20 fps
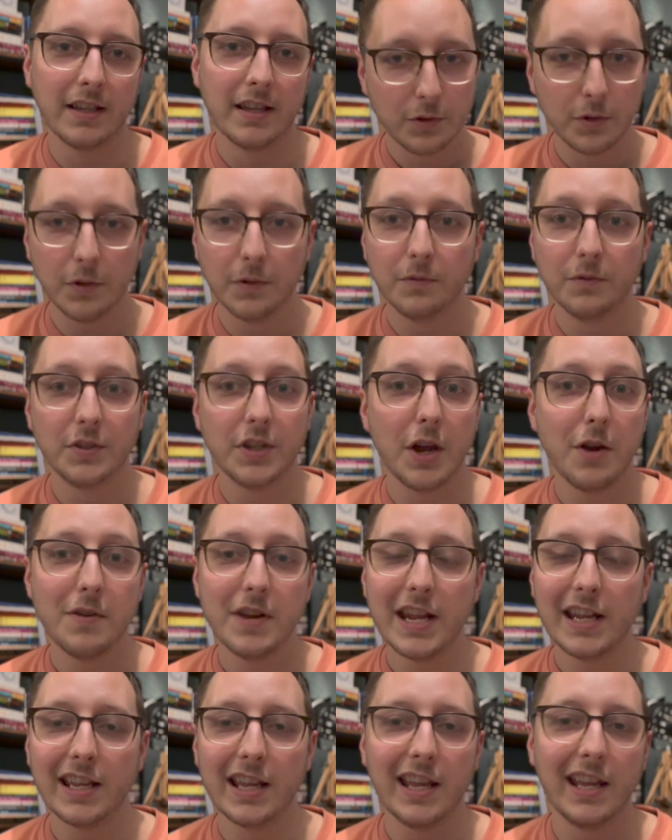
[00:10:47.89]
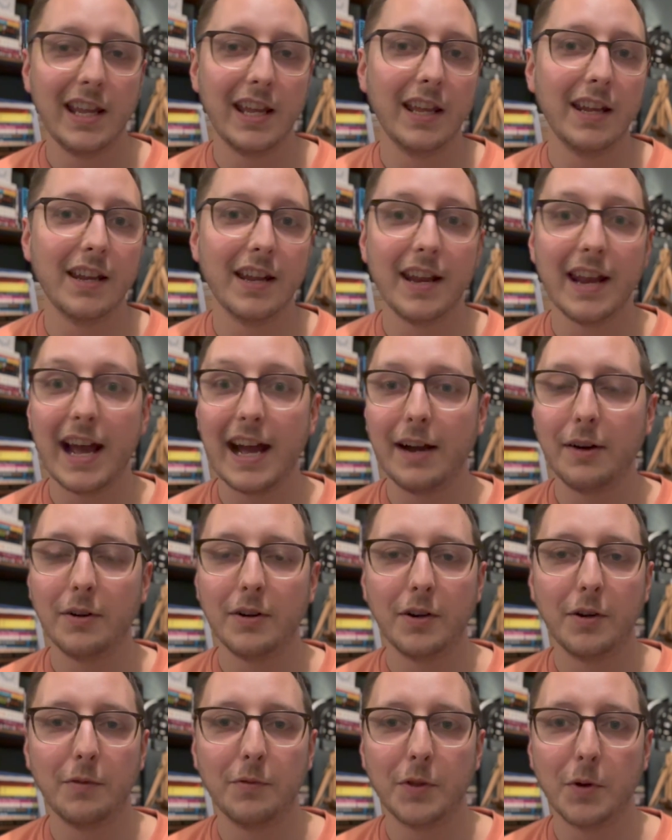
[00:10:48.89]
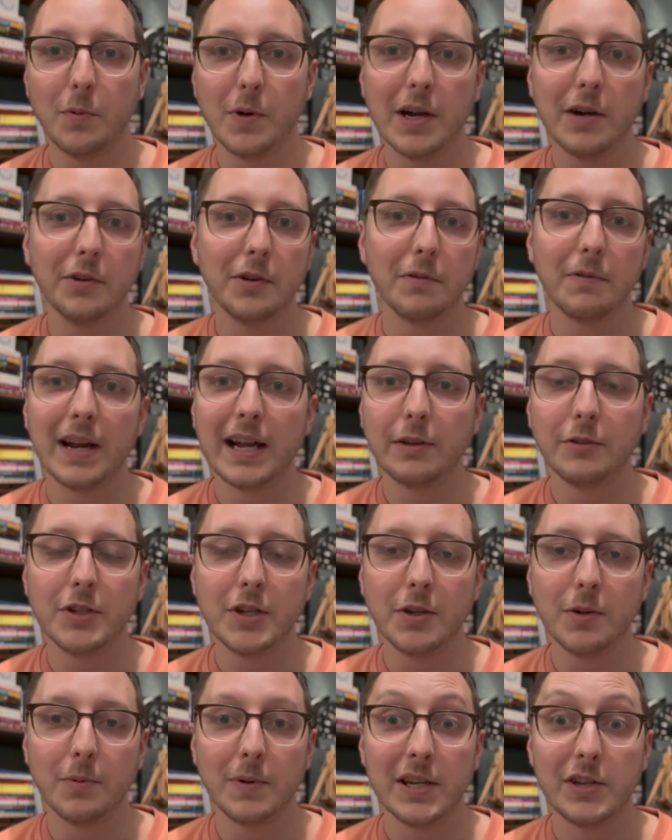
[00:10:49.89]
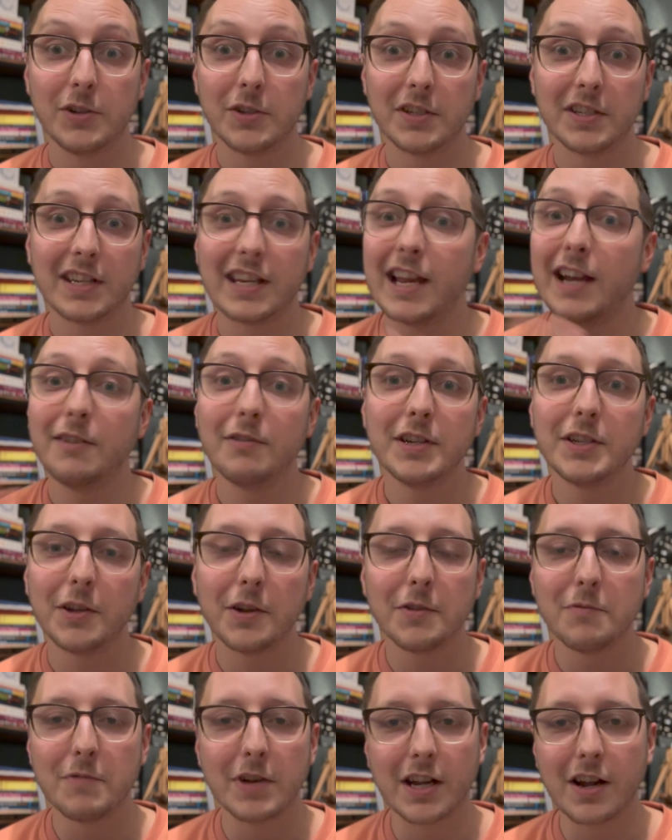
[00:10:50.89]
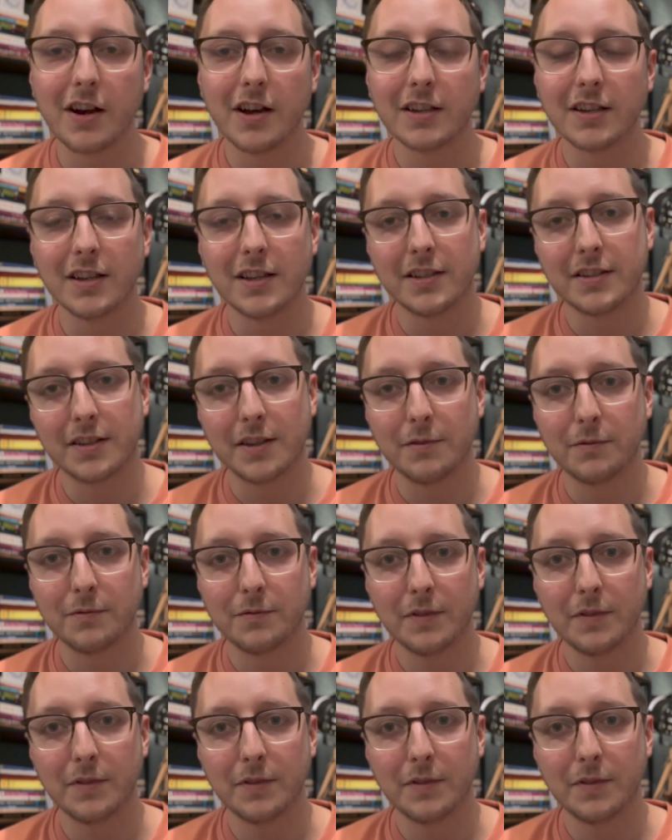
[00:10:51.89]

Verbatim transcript: sort of zoning in and out of the world around you, which carries on regardless of,